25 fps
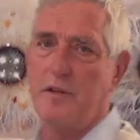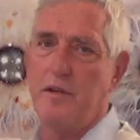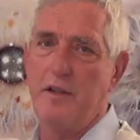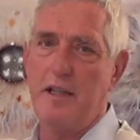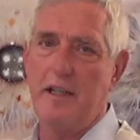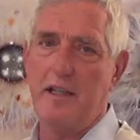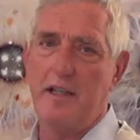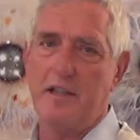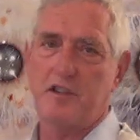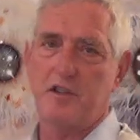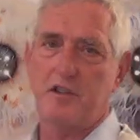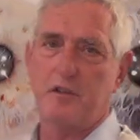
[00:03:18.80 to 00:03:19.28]
in
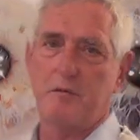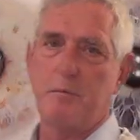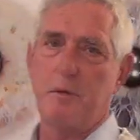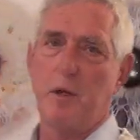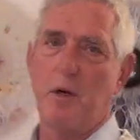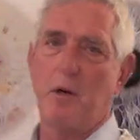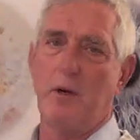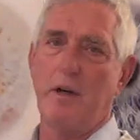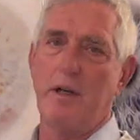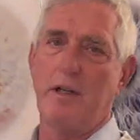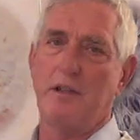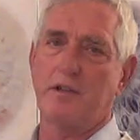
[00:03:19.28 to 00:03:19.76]
the
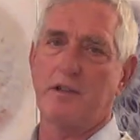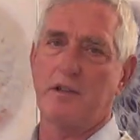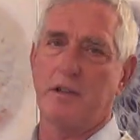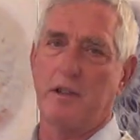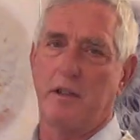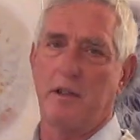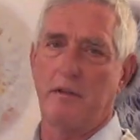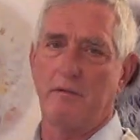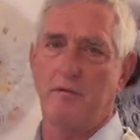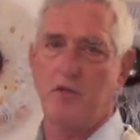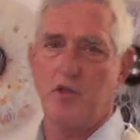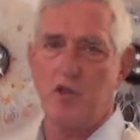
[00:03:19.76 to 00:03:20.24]
experience
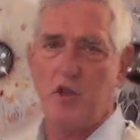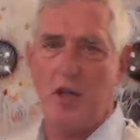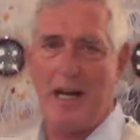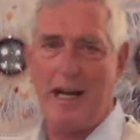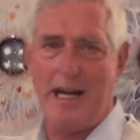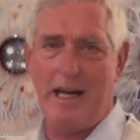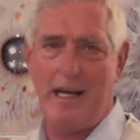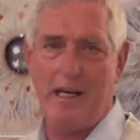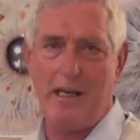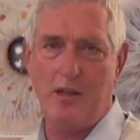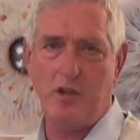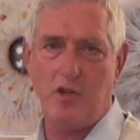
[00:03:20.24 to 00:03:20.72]
of
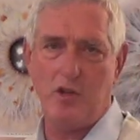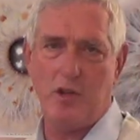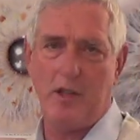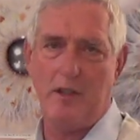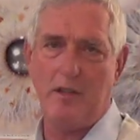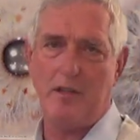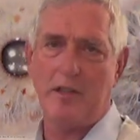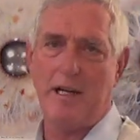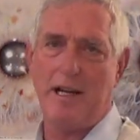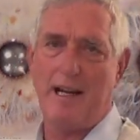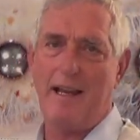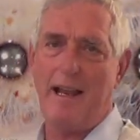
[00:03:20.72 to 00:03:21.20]

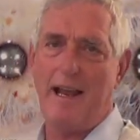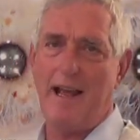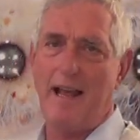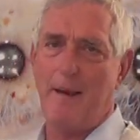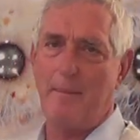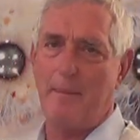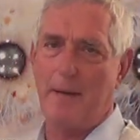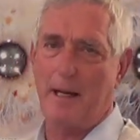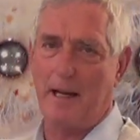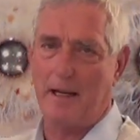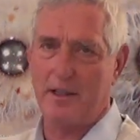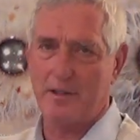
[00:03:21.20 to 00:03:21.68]
changing
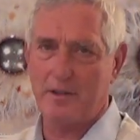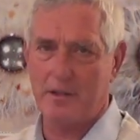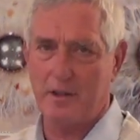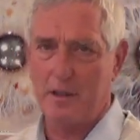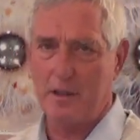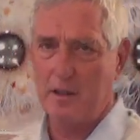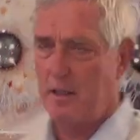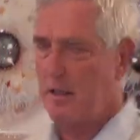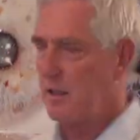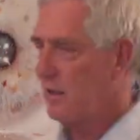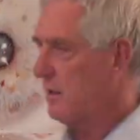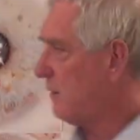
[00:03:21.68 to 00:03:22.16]

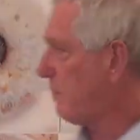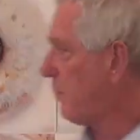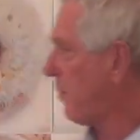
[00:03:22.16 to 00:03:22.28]
dynamics, the